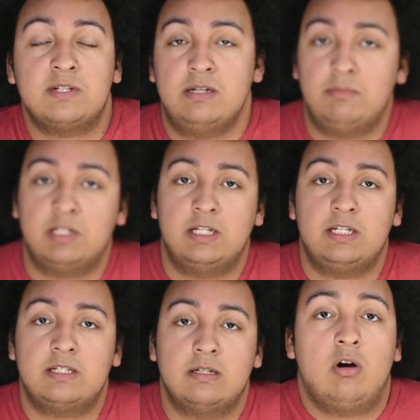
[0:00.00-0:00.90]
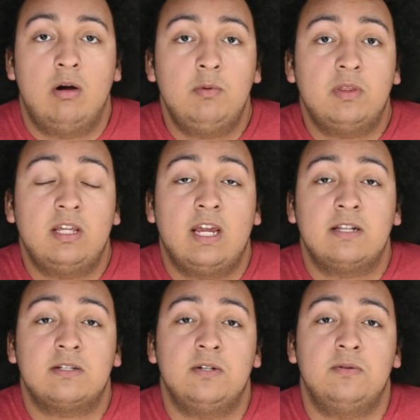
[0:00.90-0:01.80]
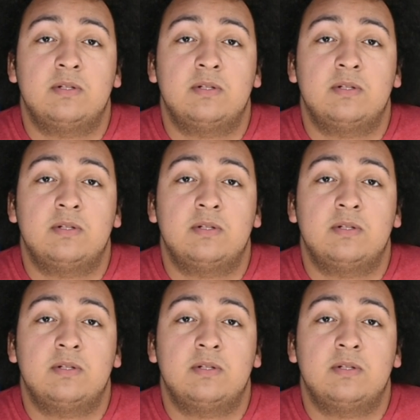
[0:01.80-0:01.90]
and abilities. Armed with the ant suit,